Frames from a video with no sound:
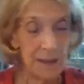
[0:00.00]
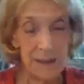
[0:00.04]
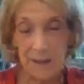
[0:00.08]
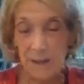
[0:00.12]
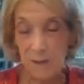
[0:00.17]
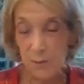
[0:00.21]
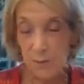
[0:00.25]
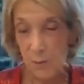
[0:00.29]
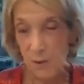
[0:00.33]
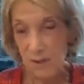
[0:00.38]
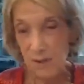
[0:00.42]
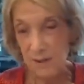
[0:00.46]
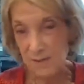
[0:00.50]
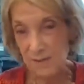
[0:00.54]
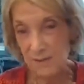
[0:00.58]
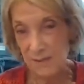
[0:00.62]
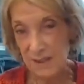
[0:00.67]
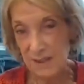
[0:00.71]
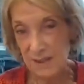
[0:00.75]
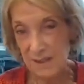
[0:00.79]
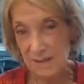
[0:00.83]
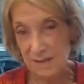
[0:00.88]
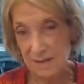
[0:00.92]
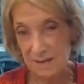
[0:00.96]
in one of
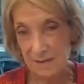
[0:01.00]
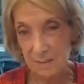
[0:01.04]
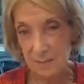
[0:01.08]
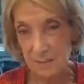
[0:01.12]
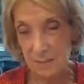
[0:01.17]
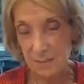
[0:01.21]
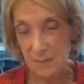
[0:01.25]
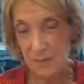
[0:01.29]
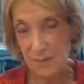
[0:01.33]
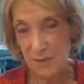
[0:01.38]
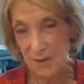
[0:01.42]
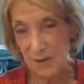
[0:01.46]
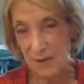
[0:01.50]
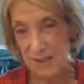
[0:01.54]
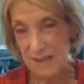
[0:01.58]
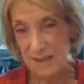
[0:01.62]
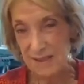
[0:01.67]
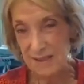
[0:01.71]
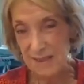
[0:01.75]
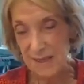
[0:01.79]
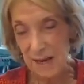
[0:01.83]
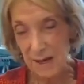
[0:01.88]
the things